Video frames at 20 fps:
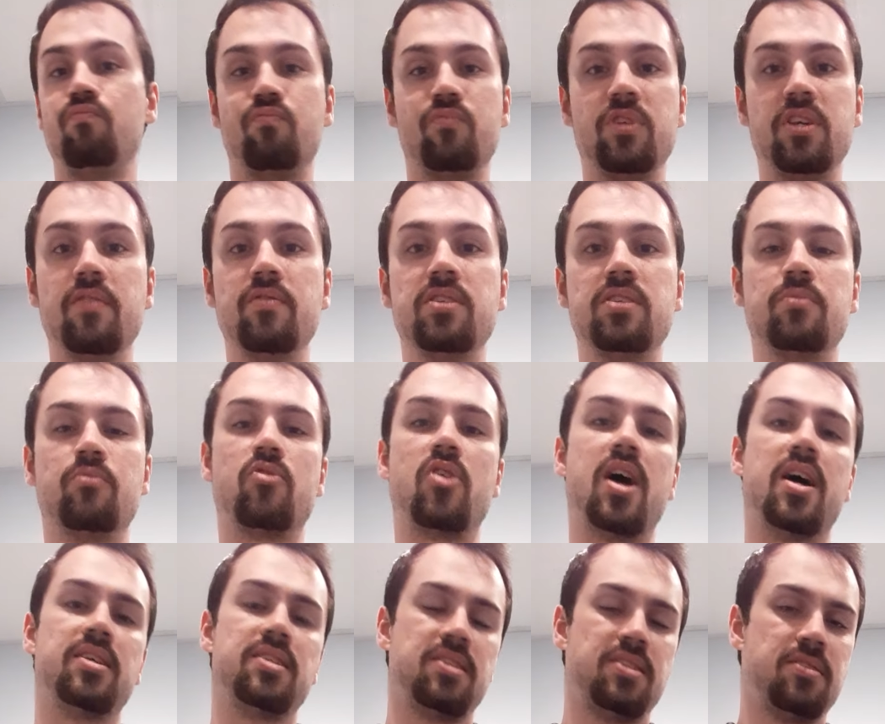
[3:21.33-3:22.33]
give it some
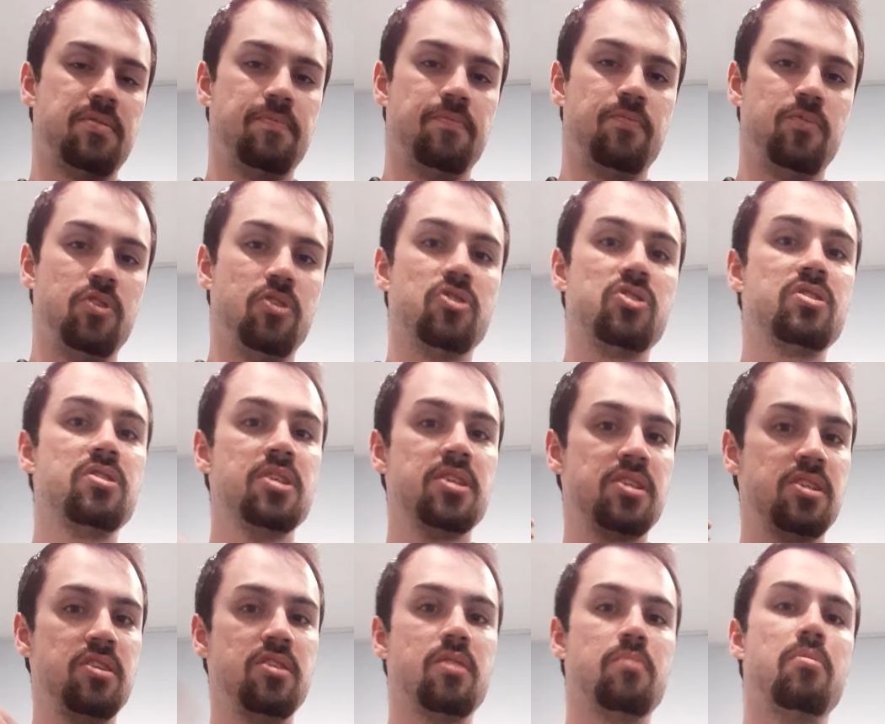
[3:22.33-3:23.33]
rest. Just
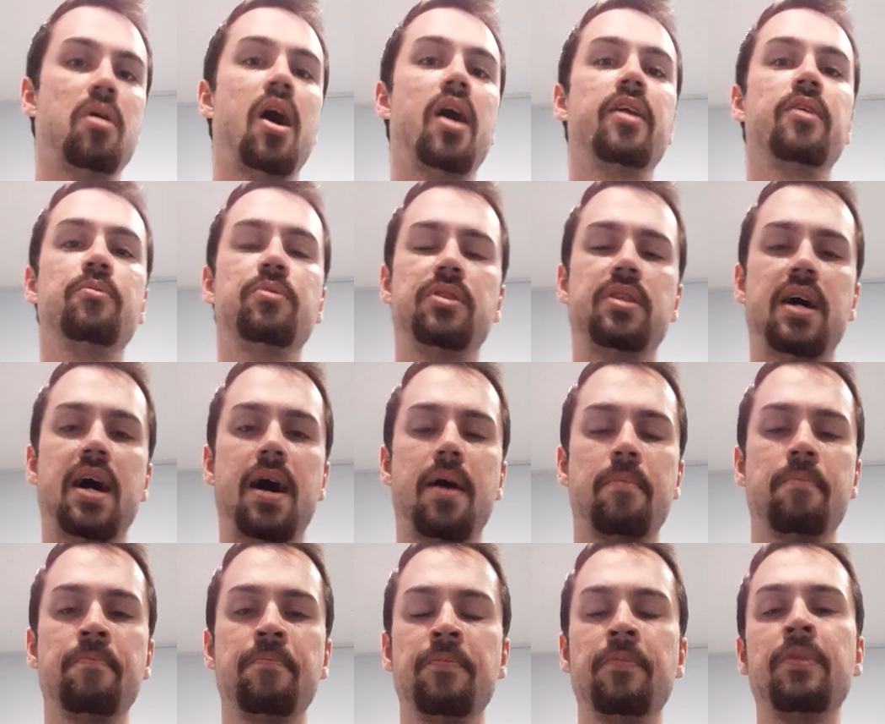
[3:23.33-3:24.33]
listen to your body with that.